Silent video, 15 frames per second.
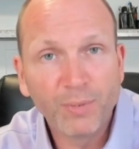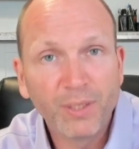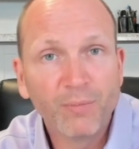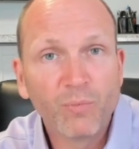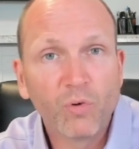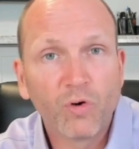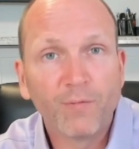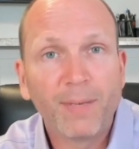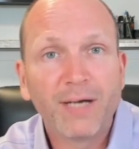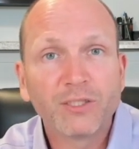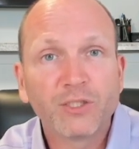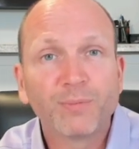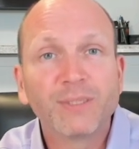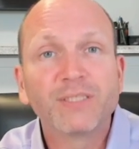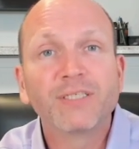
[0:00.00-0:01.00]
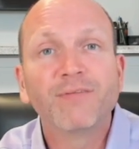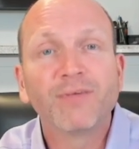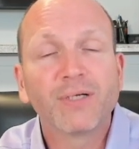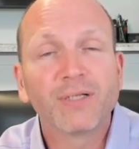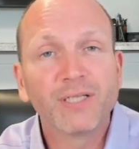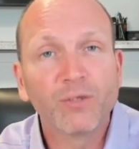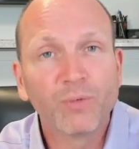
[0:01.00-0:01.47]
bit more about
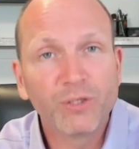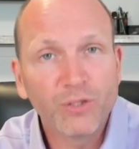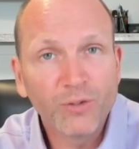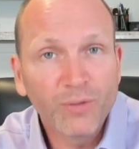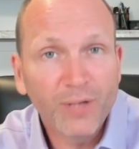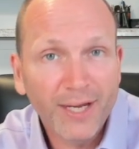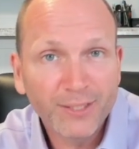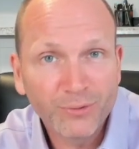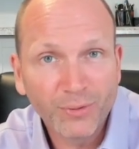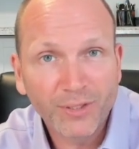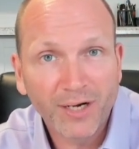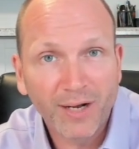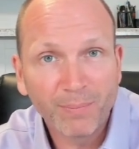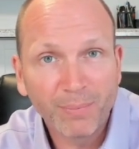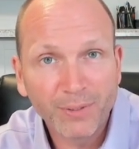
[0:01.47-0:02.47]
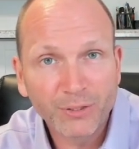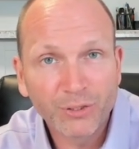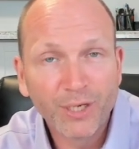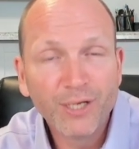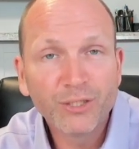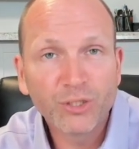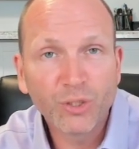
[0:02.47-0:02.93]
specifically what you'd like to accomplish
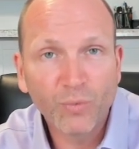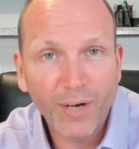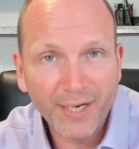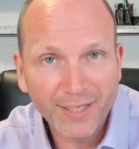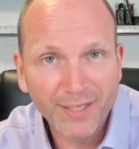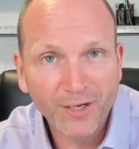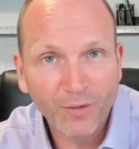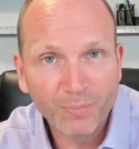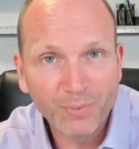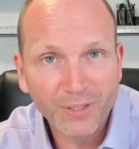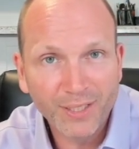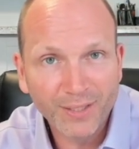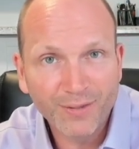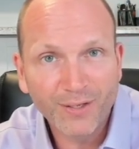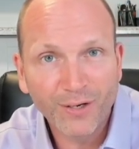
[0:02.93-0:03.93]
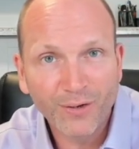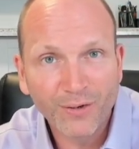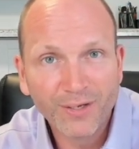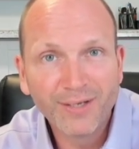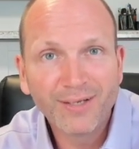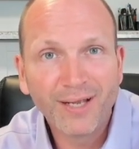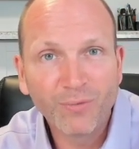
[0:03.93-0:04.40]
so I can help you get there
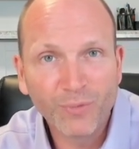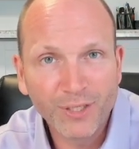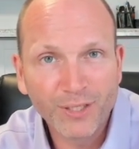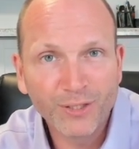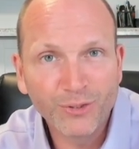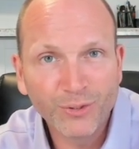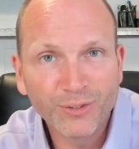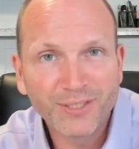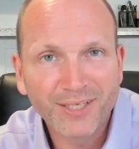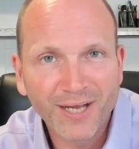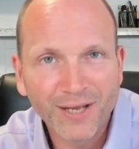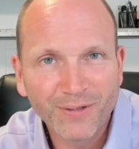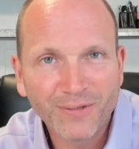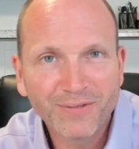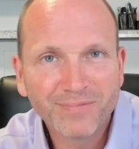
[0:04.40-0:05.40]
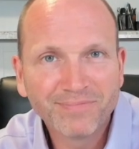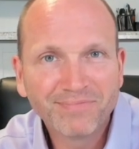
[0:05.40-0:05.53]
and we can do it together.